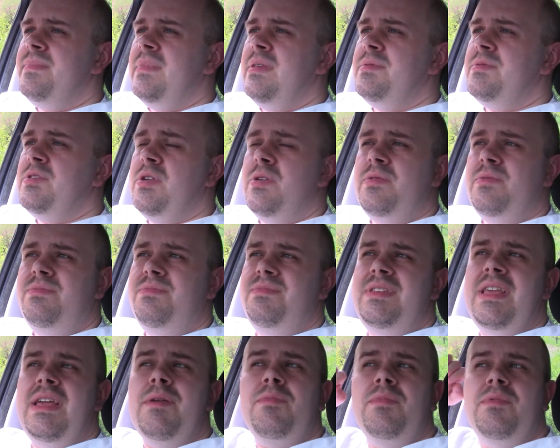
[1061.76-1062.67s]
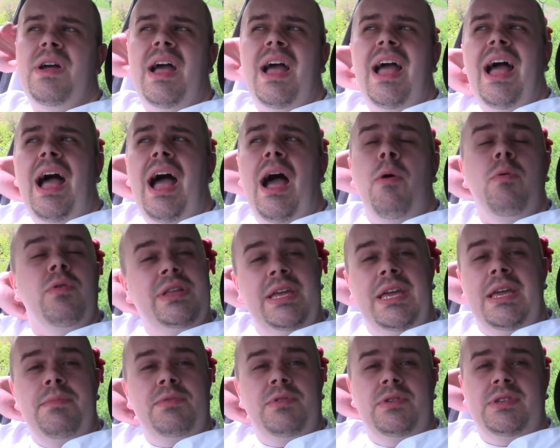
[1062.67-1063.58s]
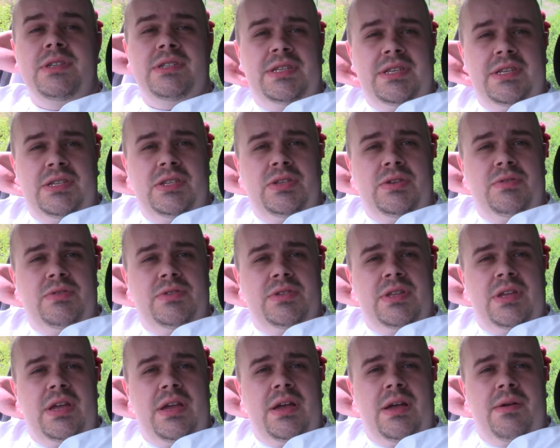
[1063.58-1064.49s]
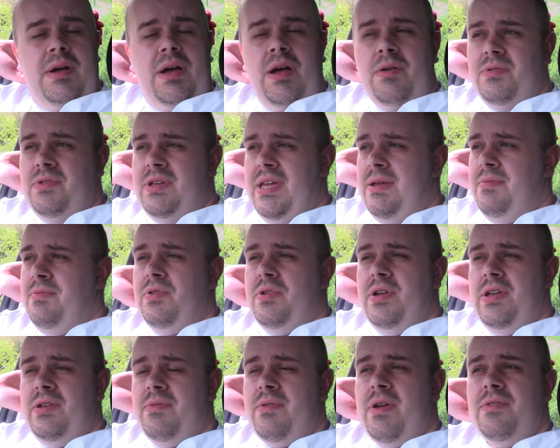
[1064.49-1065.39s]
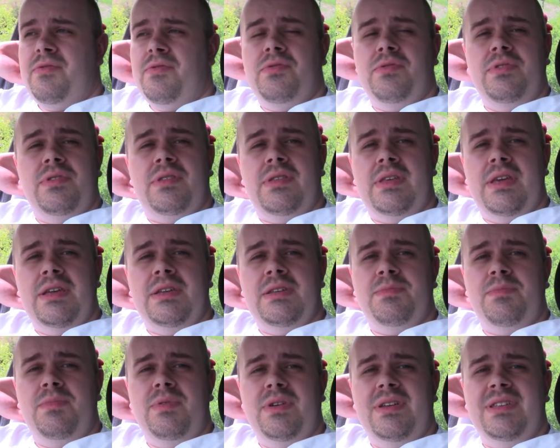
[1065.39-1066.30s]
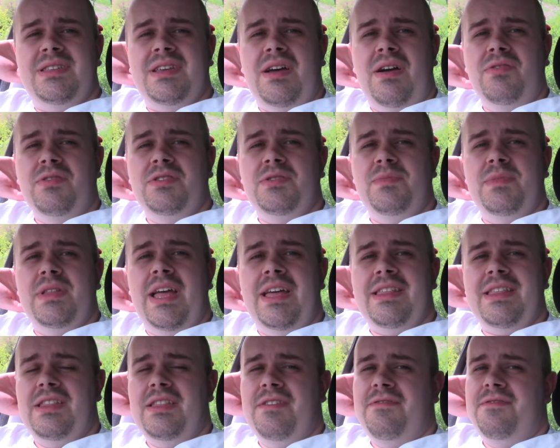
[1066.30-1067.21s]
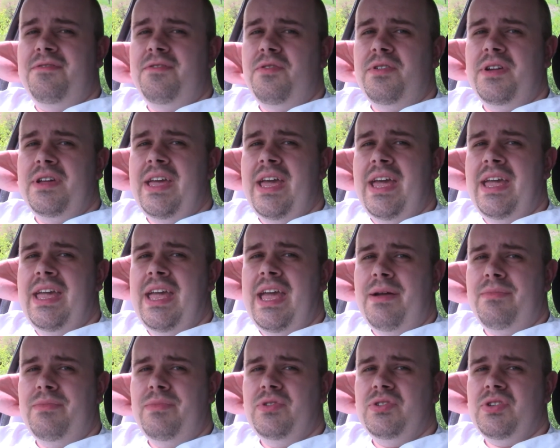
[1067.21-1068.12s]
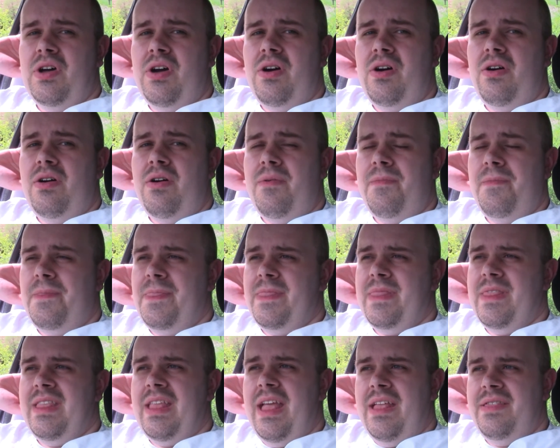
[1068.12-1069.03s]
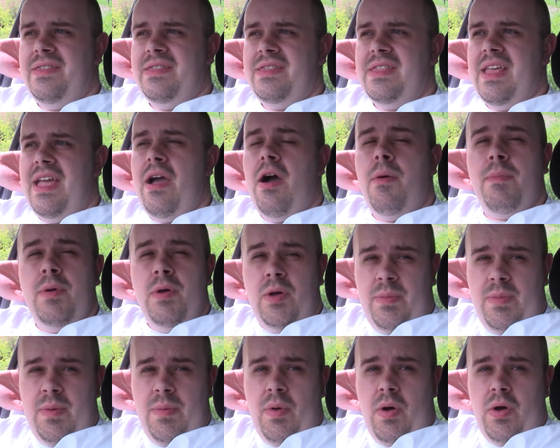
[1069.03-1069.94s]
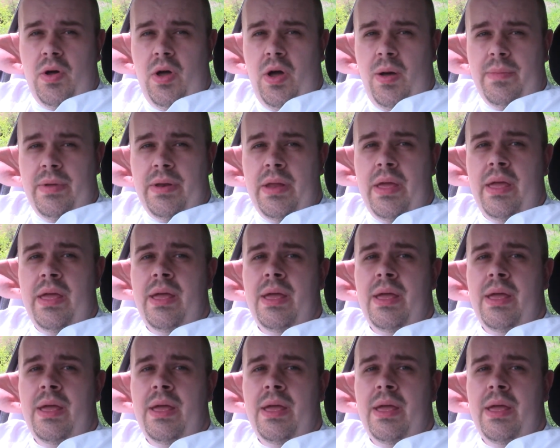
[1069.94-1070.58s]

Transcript: So I will keep continuing using it. I will keep looking around at other things, but ultimately I think the 4K cameras are becoming more common.